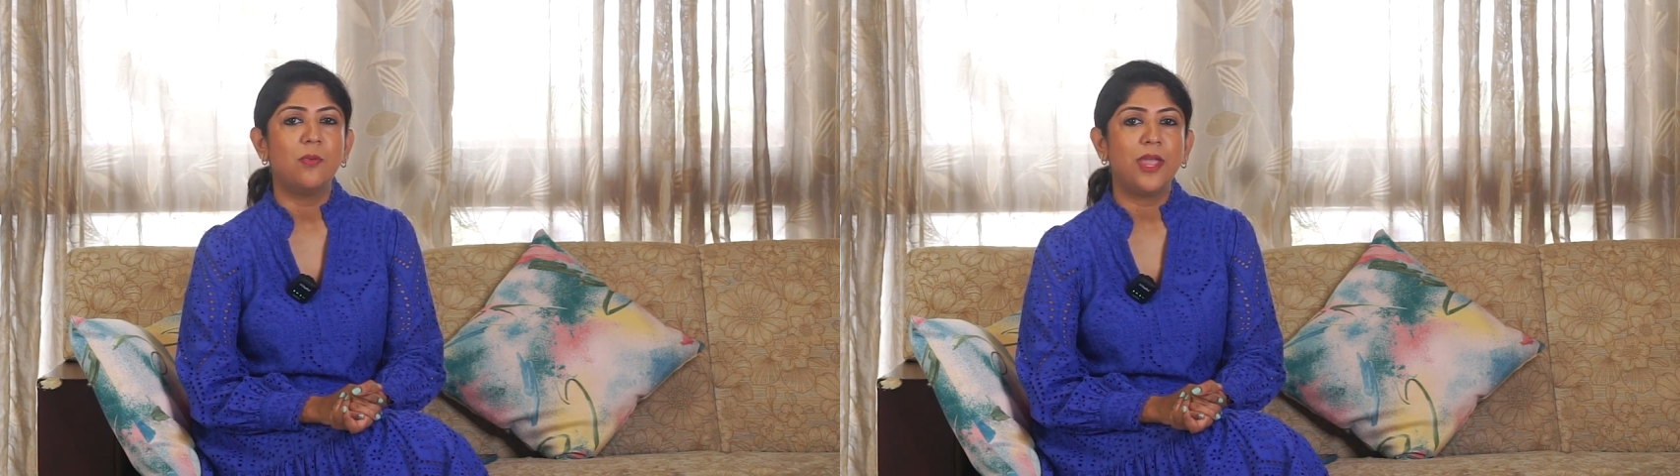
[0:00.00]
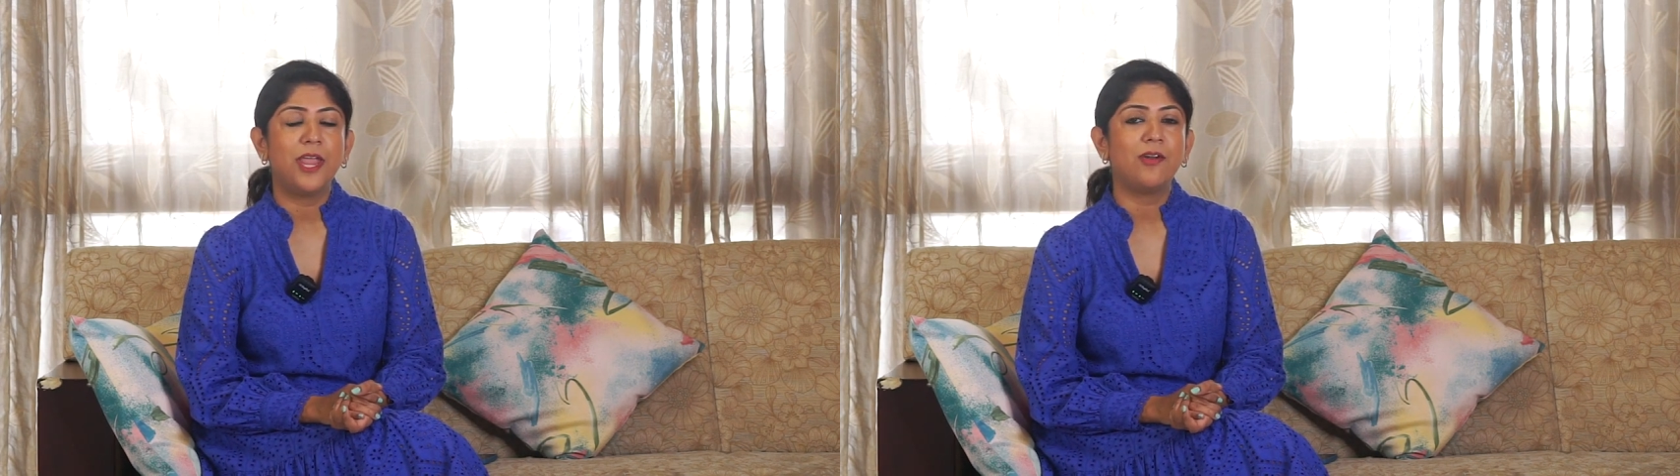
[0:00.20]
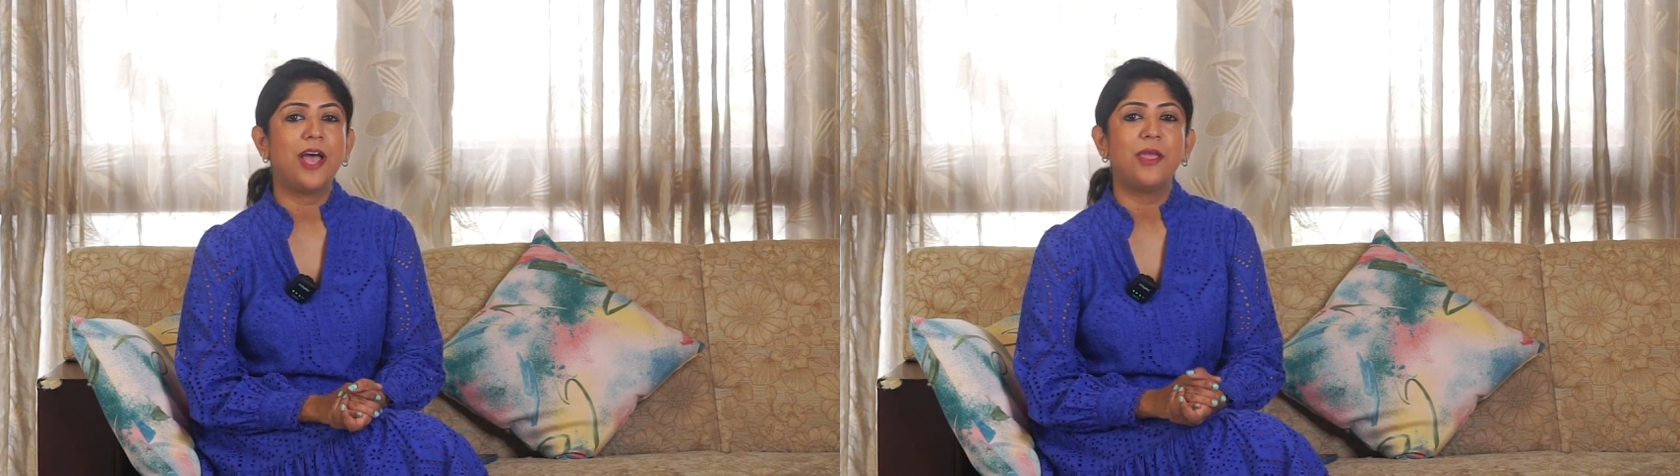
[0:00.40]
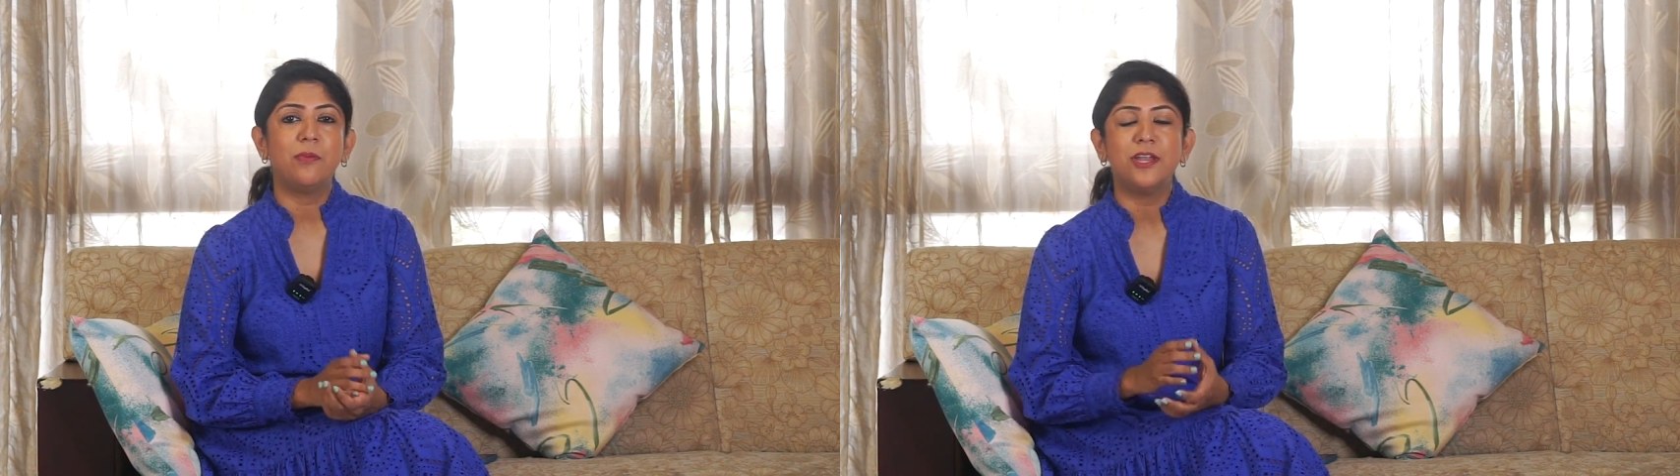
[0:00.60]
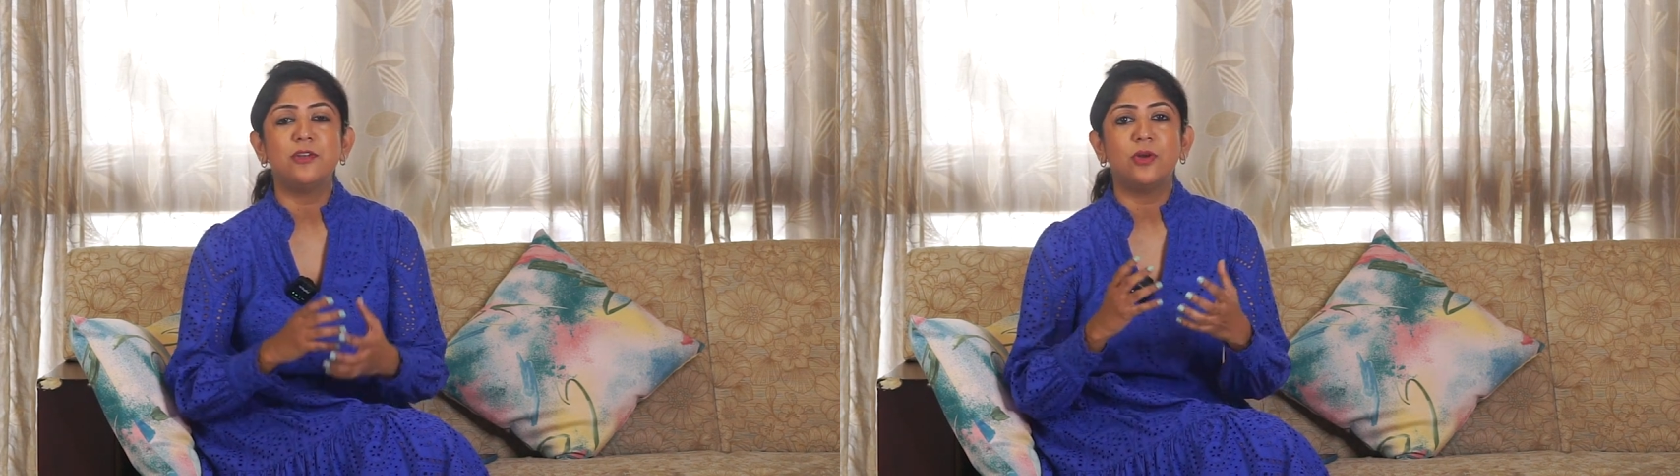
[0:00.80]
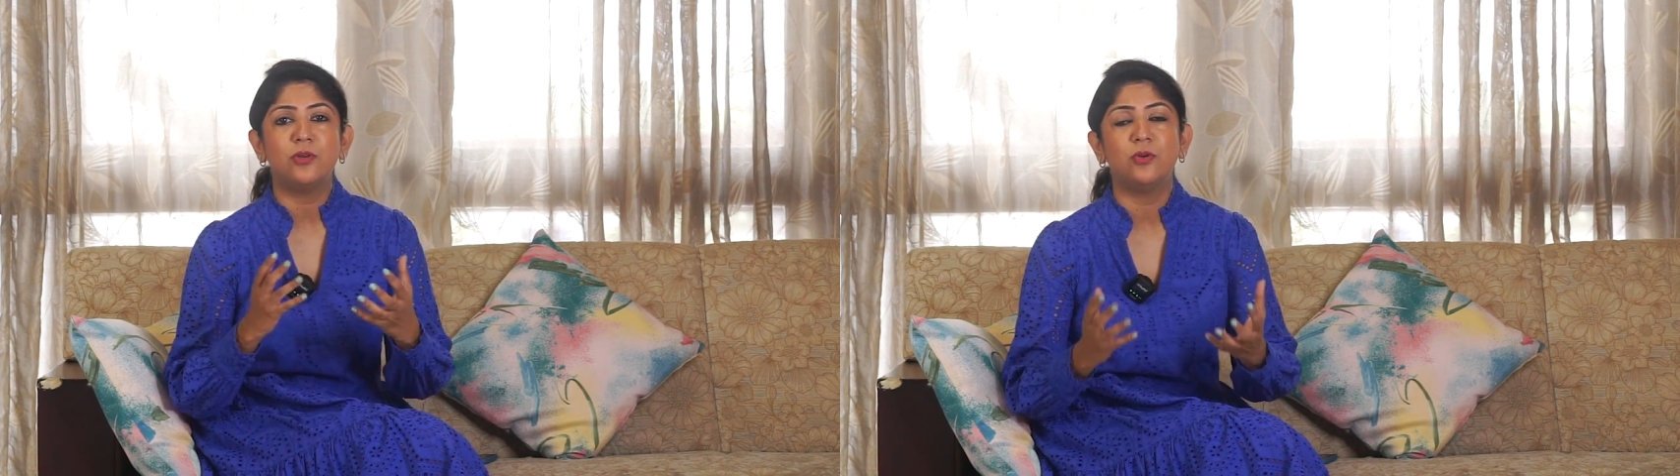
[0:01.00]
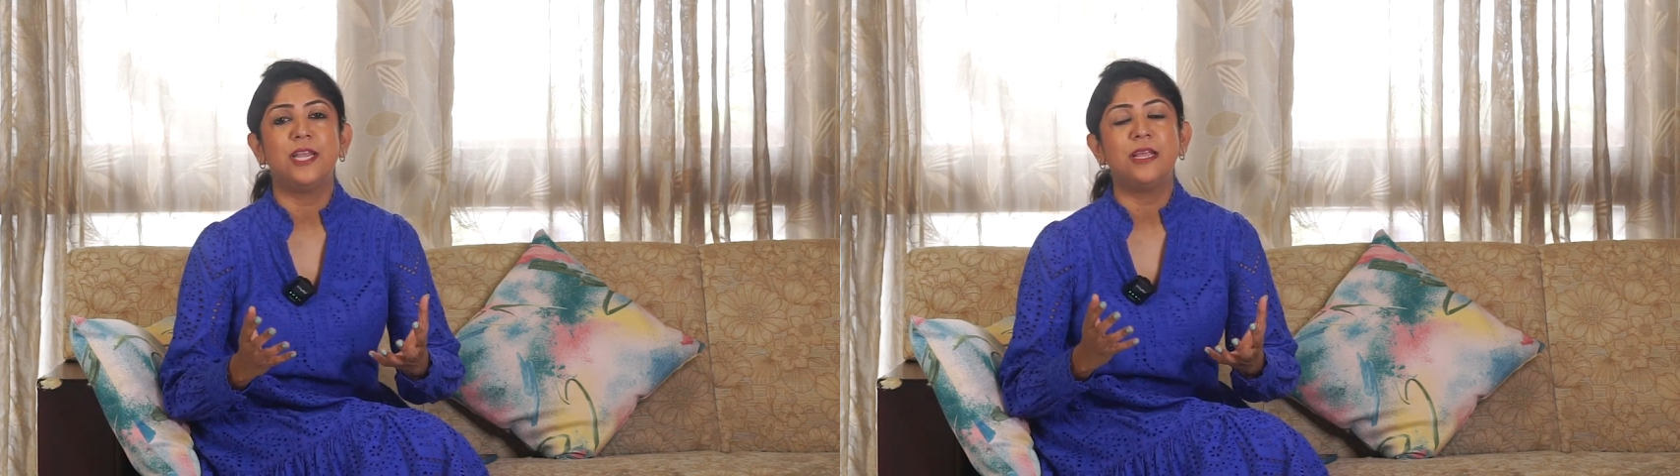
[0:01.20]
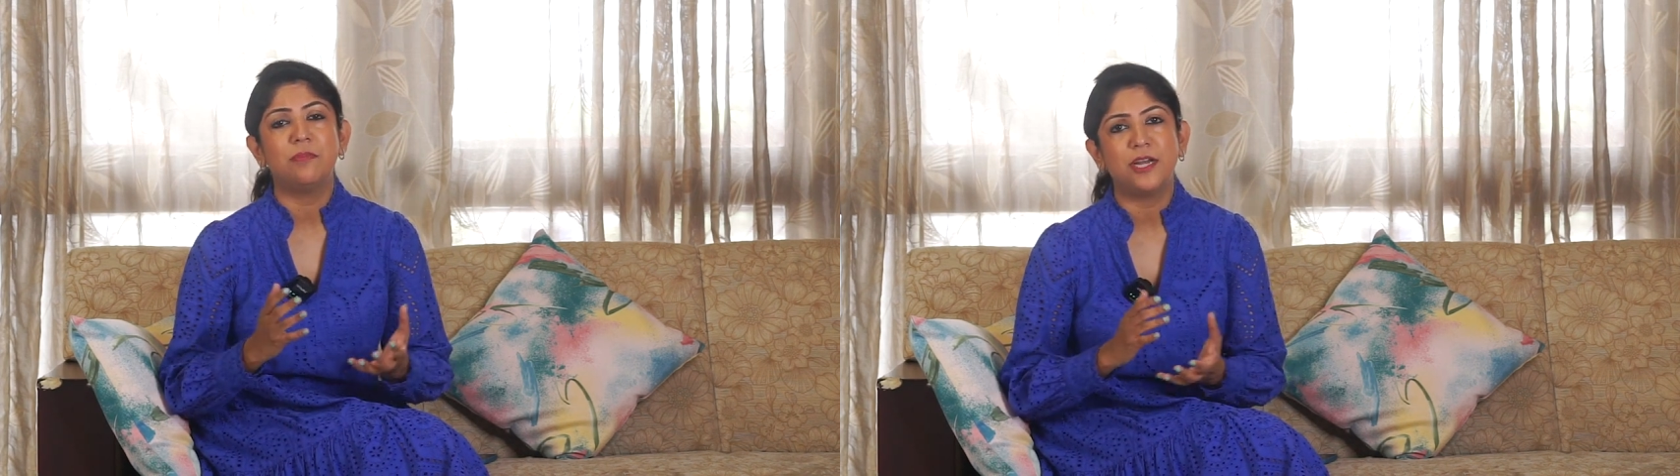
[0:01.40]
where I went on to take